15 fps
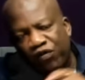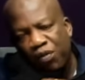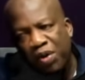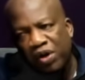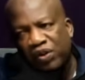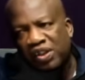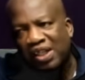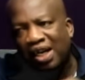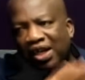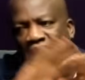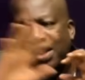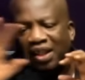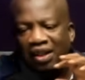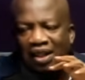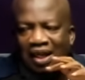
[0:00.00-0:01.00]

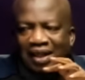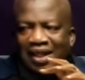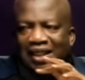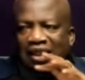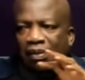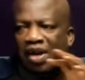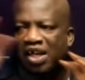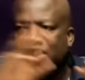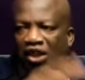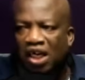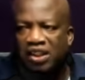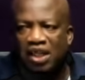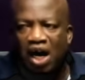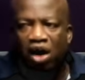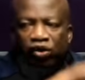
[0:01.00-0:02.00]
information let be a
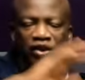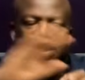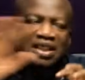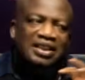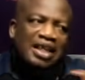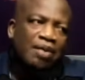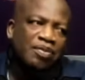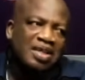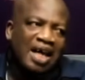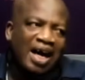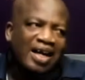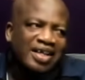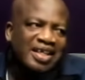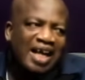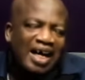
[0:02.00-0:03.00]
channel out this time in
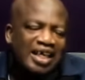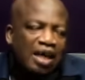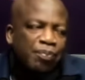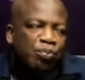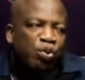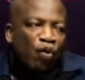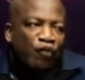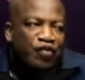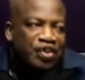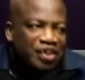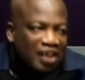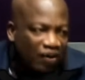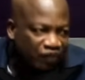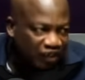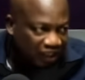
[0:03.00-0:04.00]
a
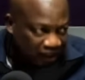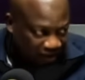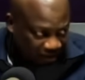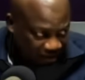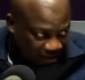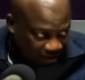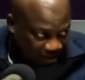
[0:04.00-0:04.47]
provisional figures.